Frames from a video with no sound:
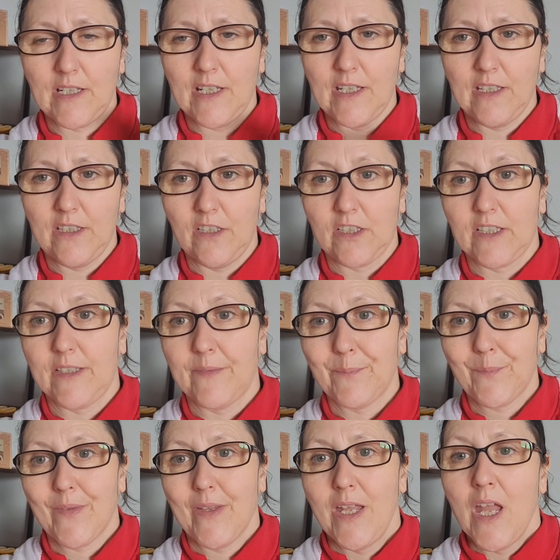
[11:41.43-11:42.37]
I ain't got it.
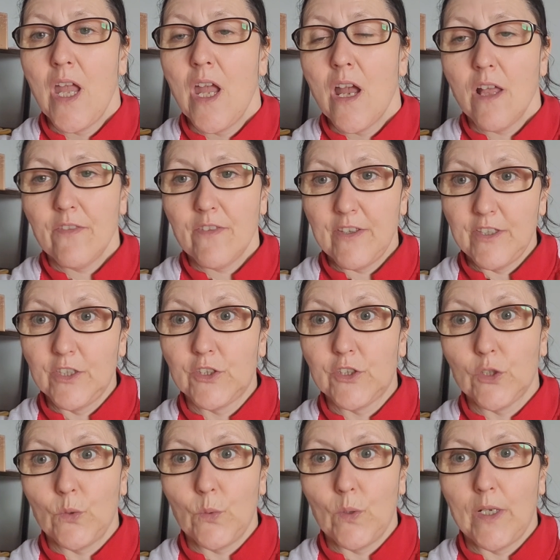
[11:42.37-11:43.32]
And then I
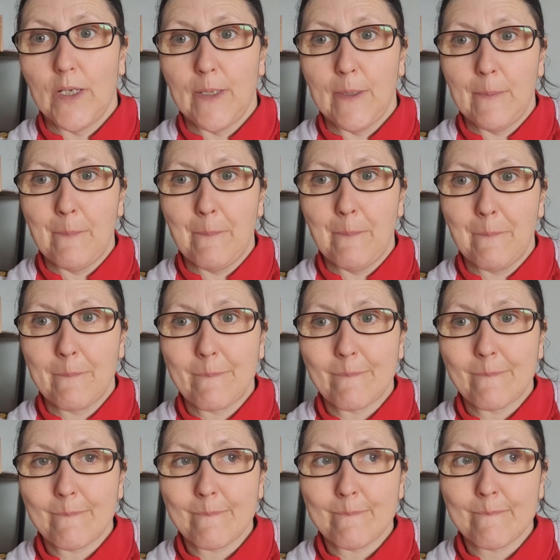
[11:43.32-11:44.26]
do um,
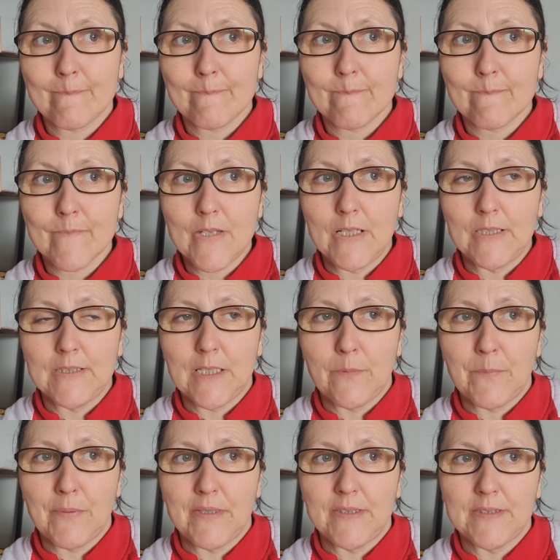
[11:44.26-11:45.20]
a D
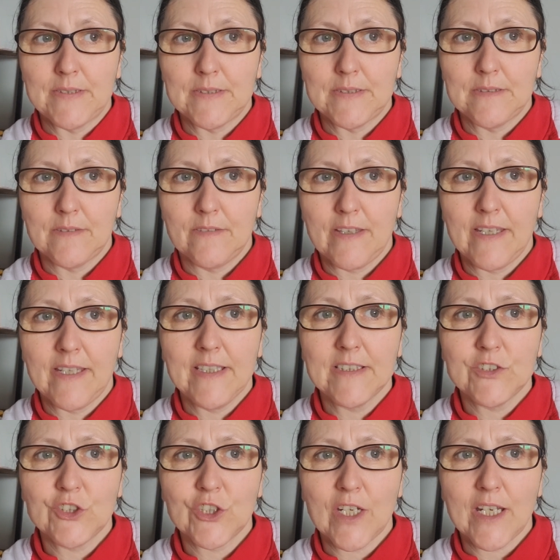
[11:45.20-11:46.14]
B S
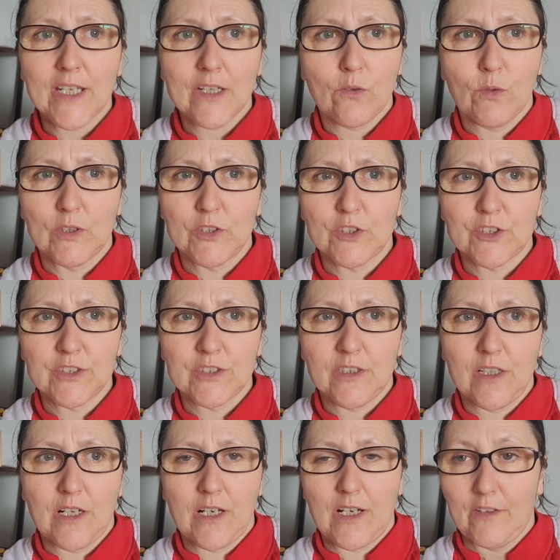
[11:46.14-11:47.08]
thingy check, which
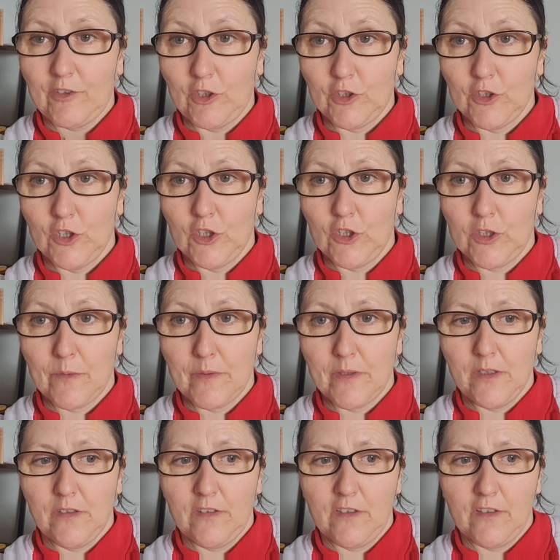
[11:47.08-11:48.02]
I've got no
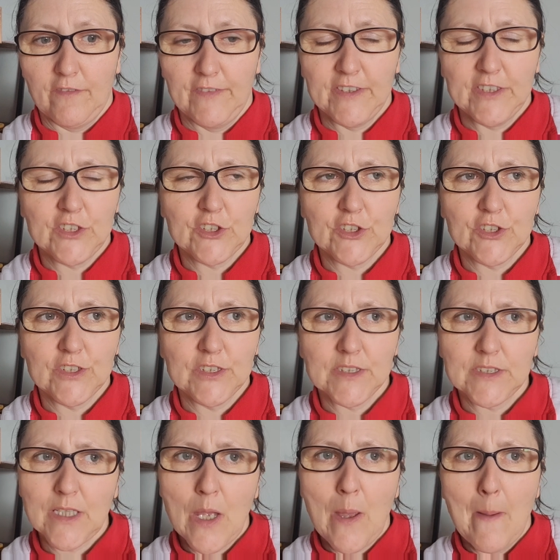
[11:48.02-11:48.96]
criminal
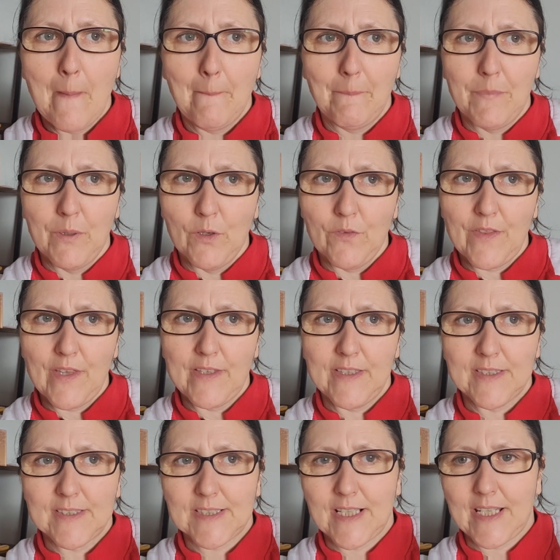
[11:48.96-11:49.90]
convictions, but then
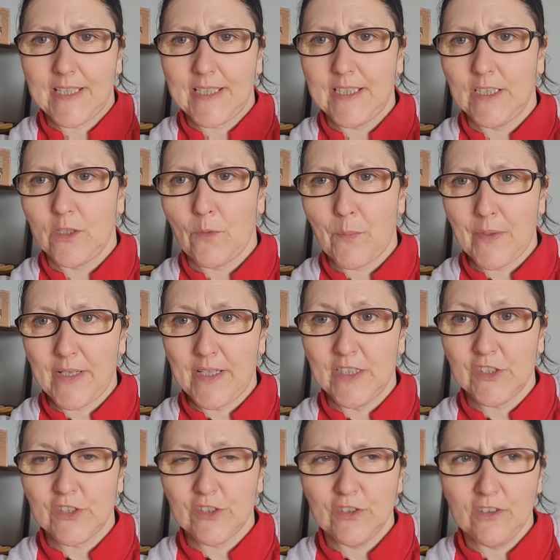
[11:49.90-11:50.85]
it's like an
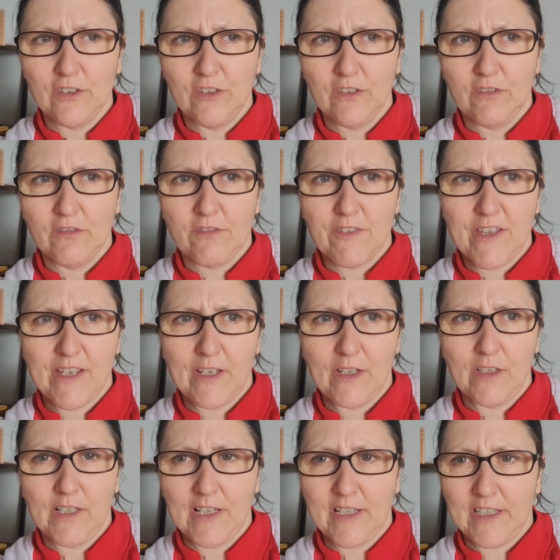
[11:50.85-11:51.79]
application
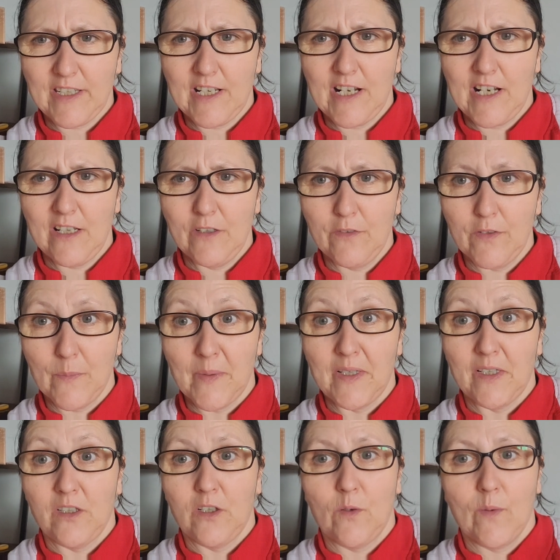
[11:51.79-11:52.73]
thing, like your health. I'm
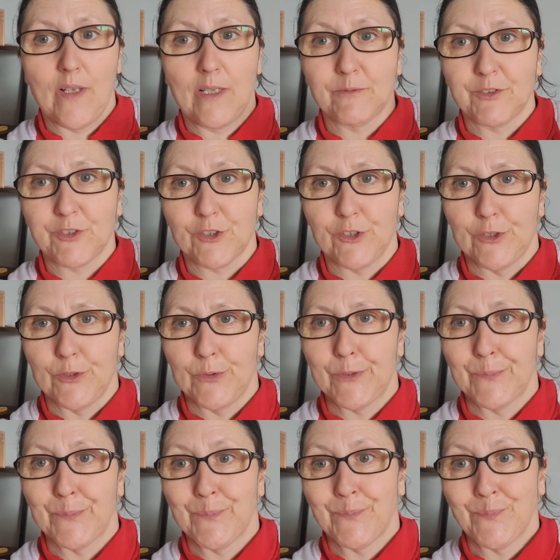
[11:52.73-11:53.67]
like, oh well, I'm screwed.